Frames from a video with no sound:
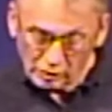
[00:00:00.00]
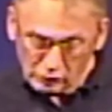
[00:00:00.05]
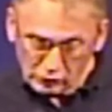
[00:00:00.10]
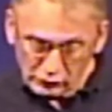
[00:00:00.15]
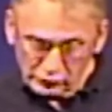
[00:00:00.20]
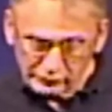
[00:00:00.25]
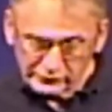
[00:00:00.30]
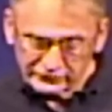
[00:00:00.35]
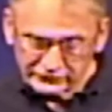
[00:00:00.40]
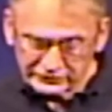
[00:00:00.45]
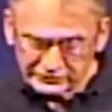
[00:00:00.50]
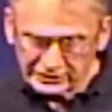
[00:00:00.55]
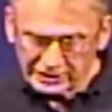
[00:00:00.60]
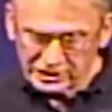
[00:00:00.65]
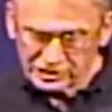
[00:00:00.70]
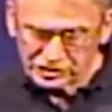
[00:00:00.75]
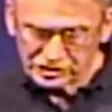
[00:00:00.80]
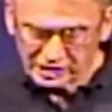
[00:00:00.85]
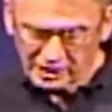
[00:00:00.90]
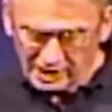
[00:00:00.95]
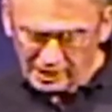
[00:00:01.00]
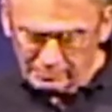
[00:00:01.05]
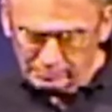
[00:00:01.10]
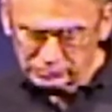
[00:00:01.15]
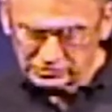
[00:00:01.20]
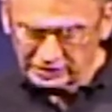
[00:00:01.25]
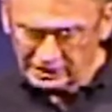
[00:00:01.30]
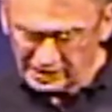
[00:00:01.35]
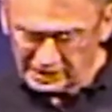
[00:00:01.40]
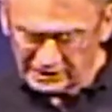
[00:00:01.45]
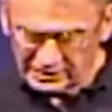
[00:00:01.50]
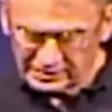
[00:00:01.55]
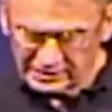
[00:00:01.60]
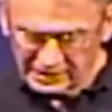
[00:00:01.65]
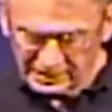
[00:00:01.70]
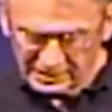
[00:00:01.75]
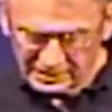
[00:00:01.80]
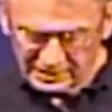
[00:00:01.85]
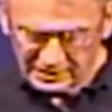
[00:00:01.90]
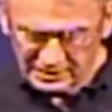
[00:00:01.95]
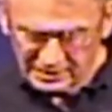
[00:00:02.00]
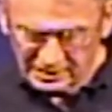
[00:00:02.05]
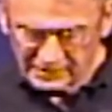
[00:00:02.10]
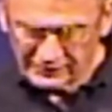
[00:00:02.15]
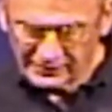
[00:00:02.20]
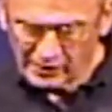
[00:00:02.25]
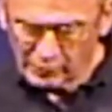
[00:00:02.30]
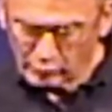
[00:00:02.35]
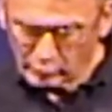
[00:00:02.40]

own flesh and blood that